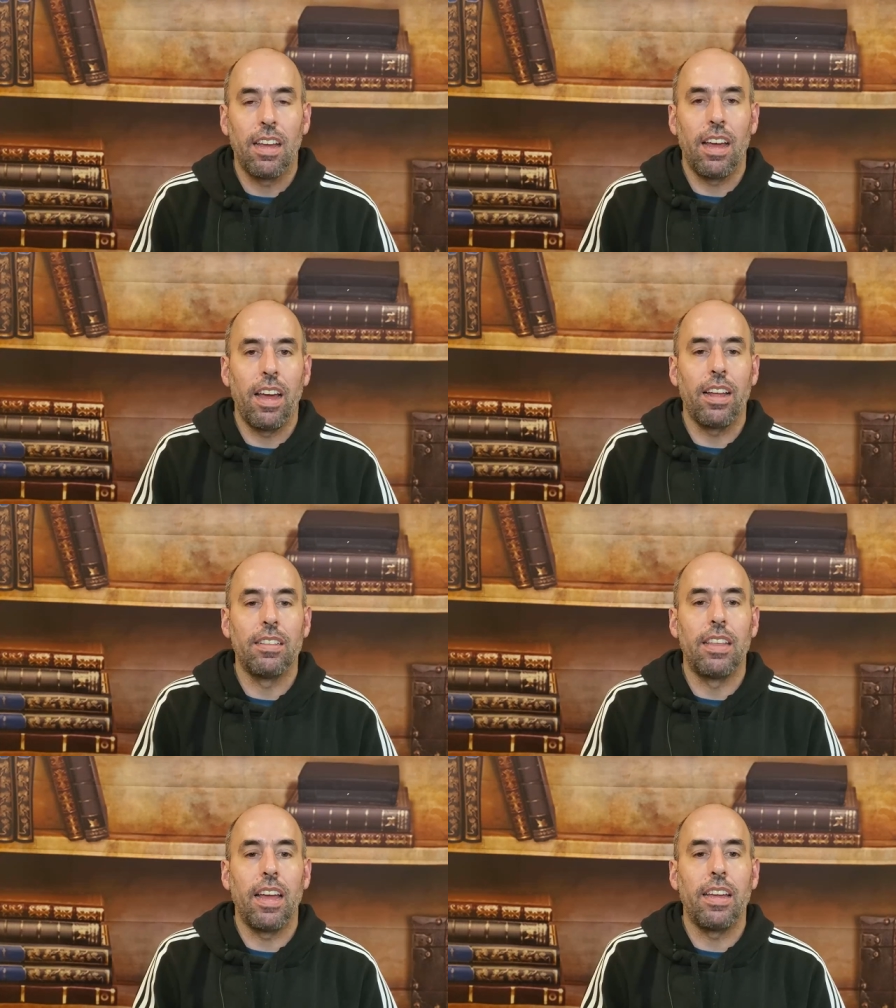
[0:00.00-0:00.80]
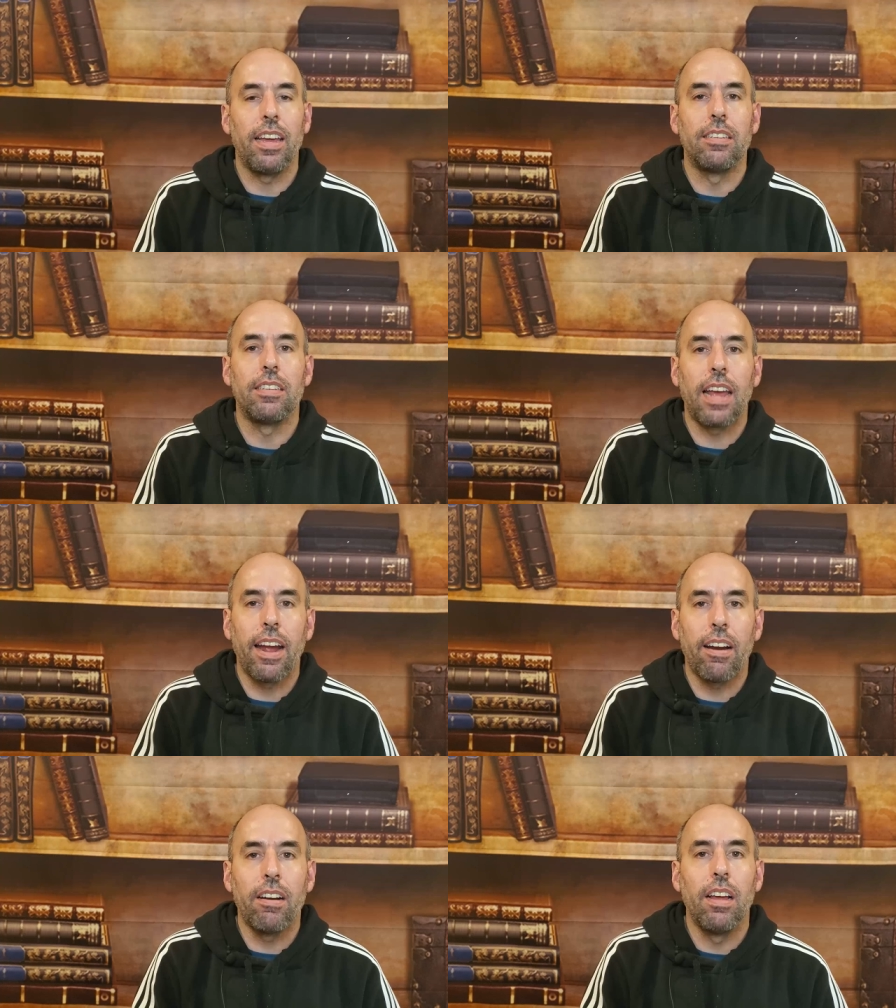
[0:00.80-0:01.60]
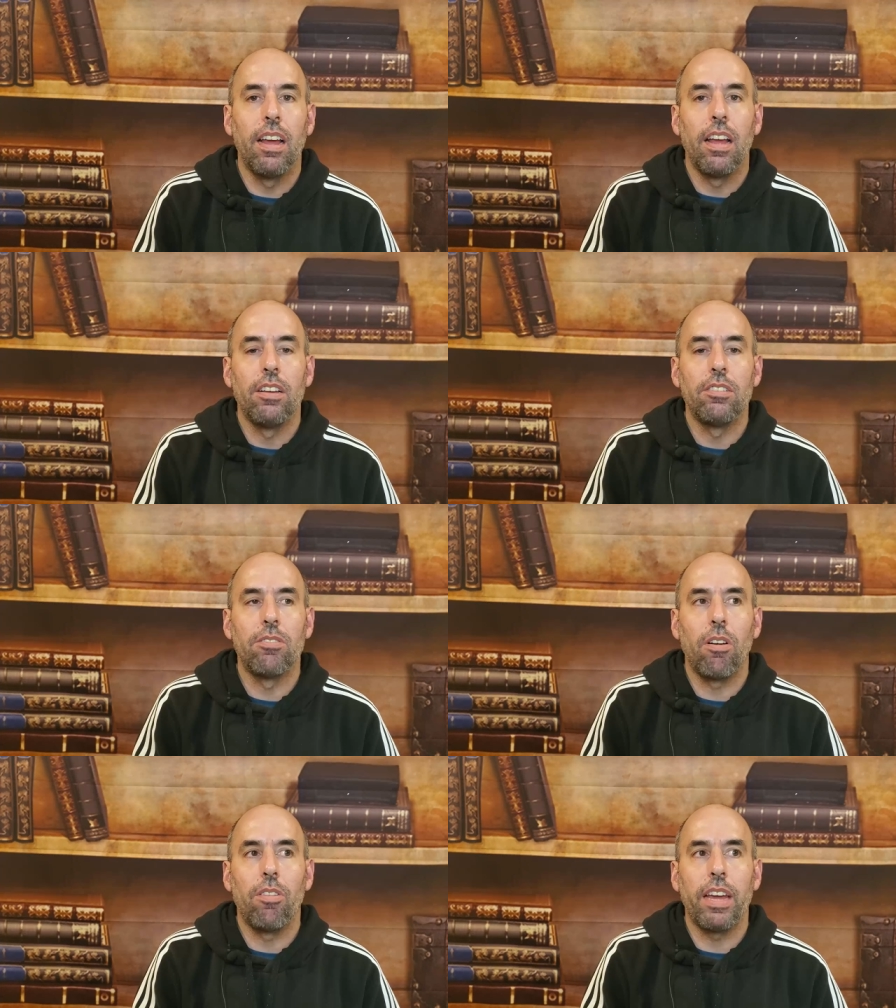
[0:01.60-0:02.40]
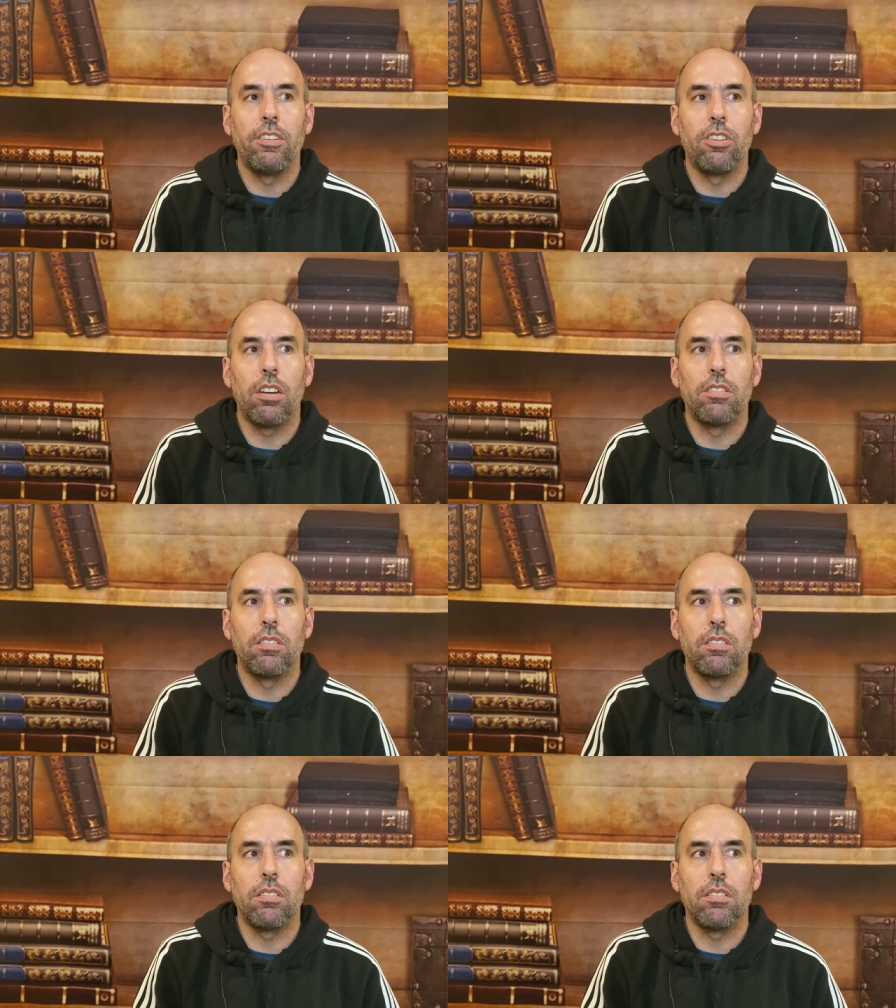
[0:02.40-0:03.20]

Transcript: and they get scared, so they just